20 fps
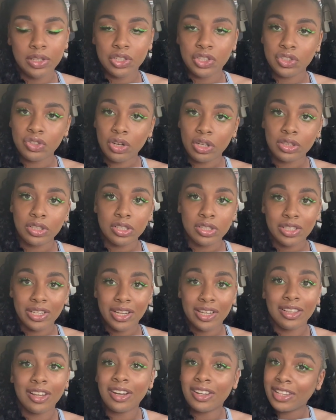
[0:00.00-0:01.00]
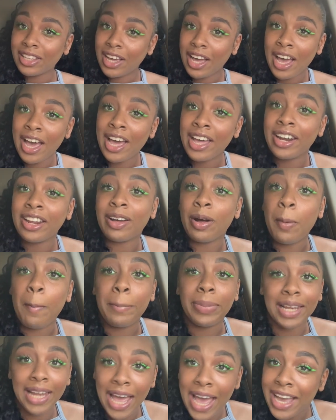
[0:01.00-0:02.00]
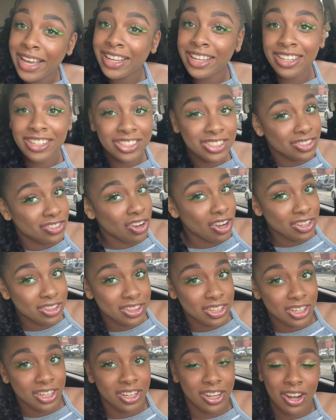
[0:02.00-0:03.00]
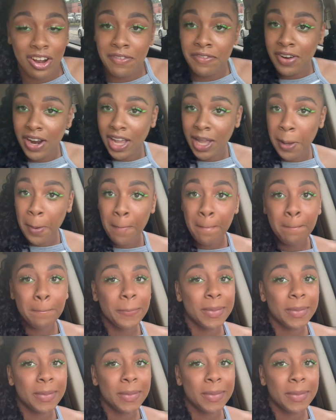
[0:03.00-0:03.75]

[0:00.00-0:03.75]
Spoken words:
Instructor's there. Luckily, I had a black instructor. All right.